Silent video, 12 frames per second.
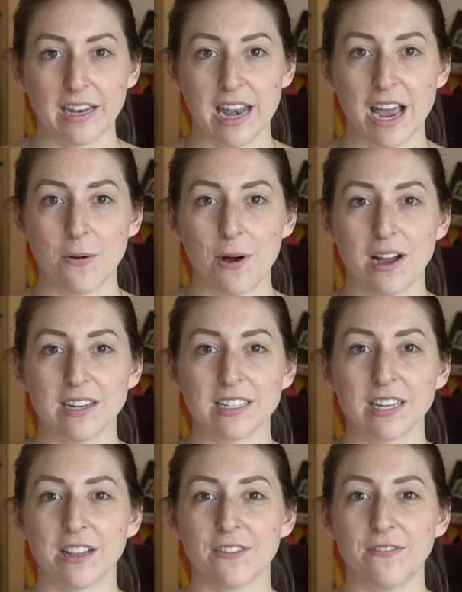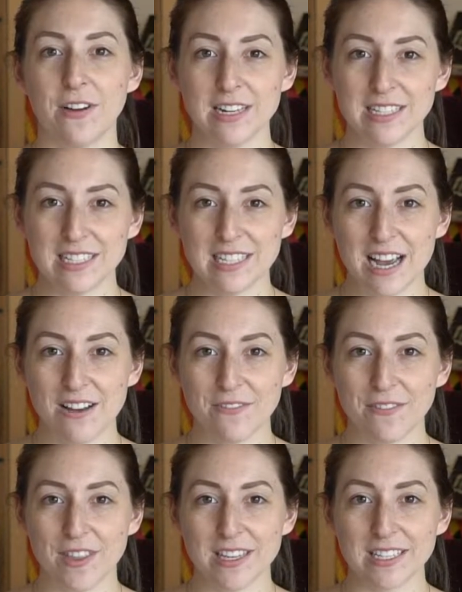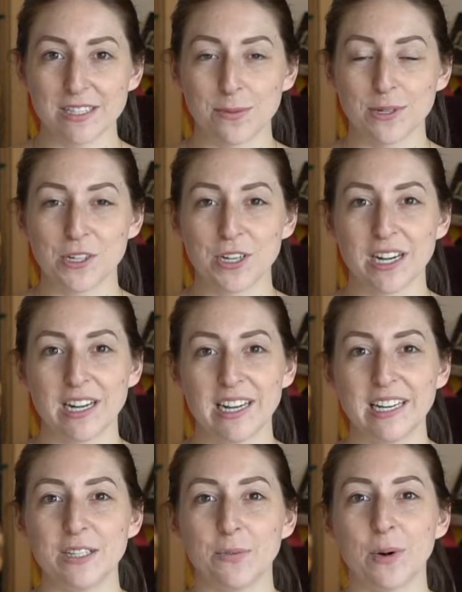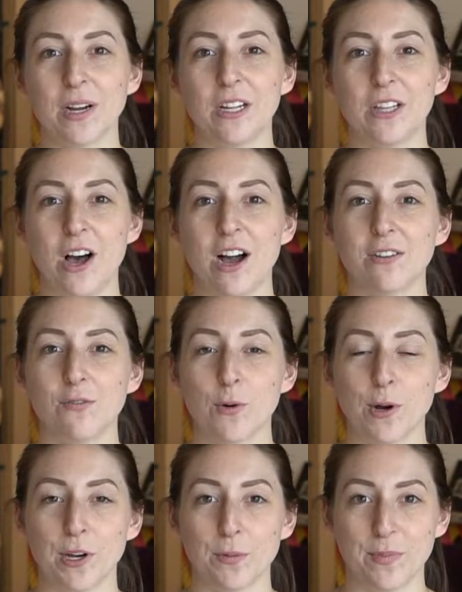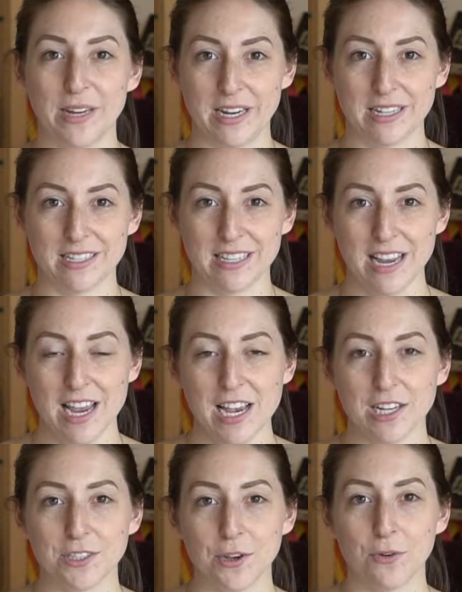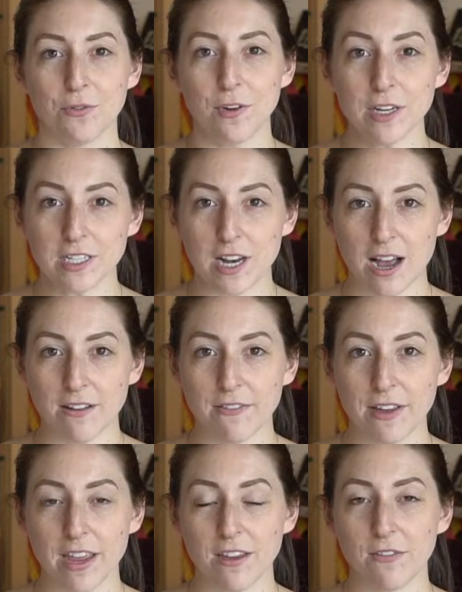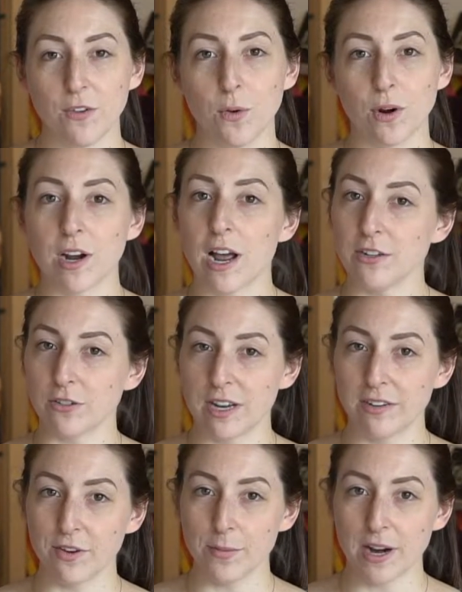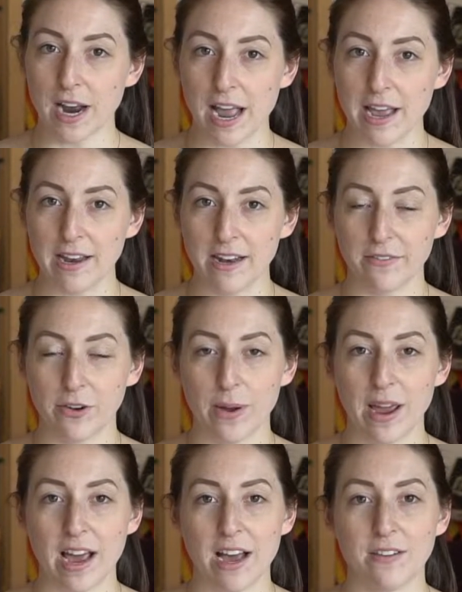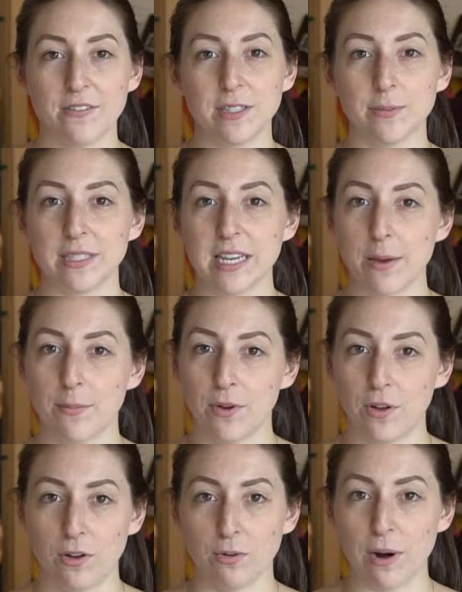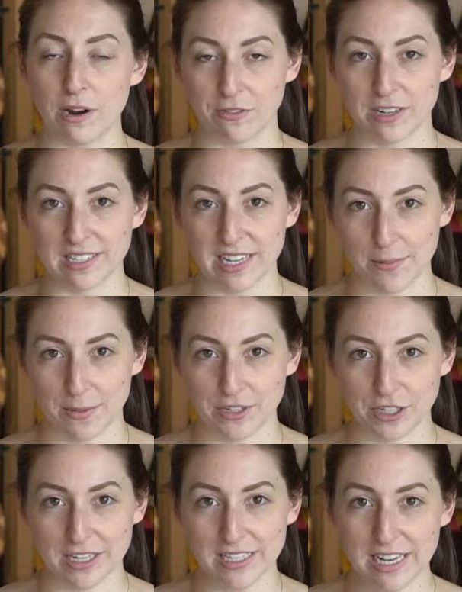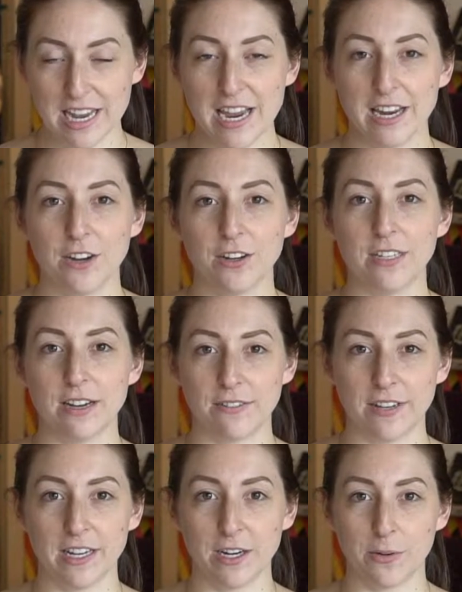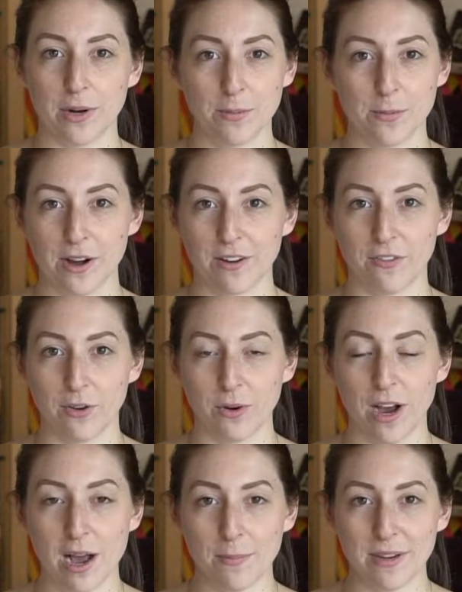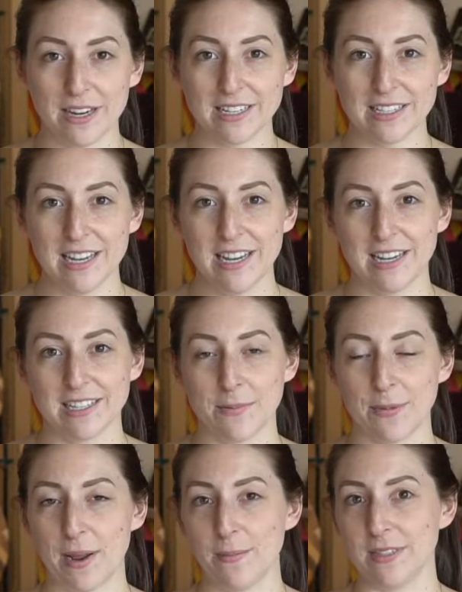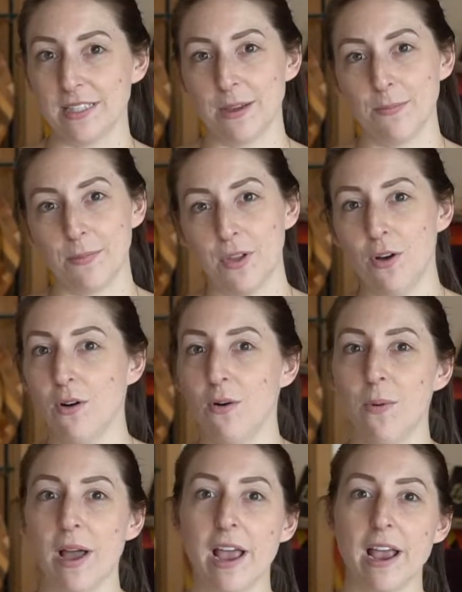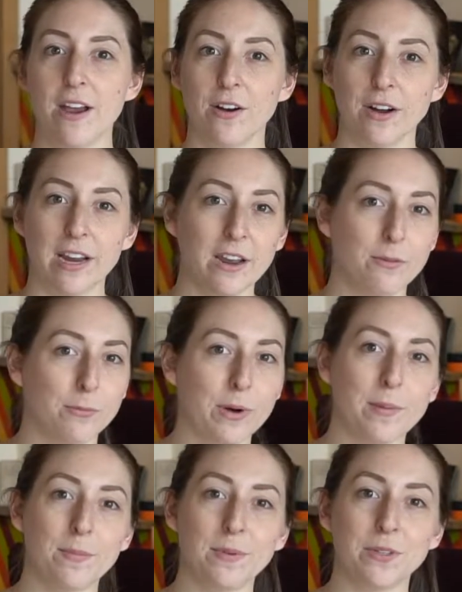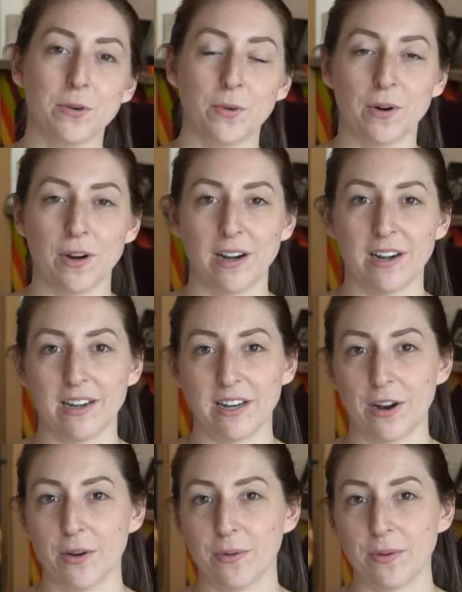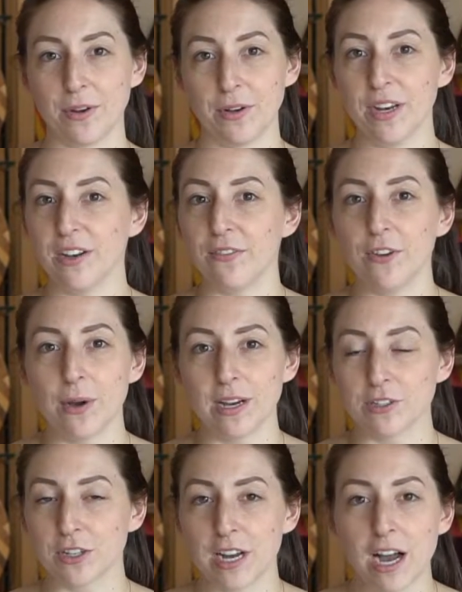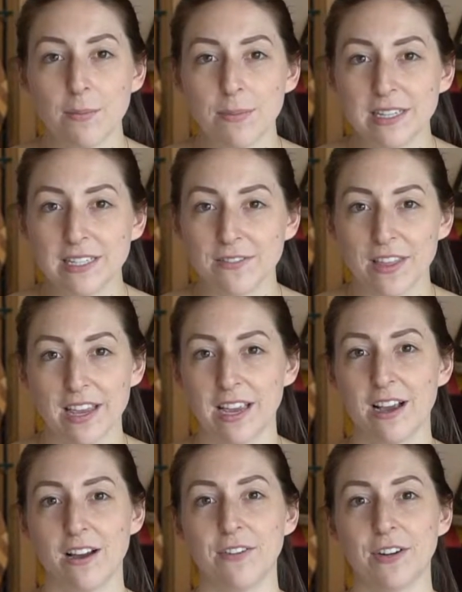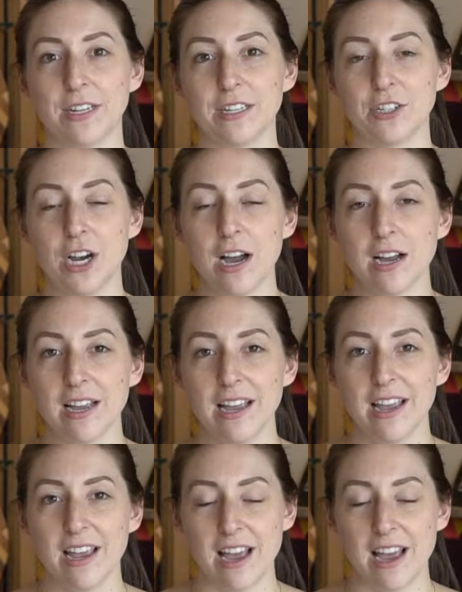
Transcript: Now on to the fun stuff. This is what you're going to need to bring along for your piece. So first off, if you are not drawing from your head, if you have some sample or reference images, you're definitely going to want to bring a few copies. Sometimes they blow away or get ripped, or you need a few extra copies if they get covered in chalk.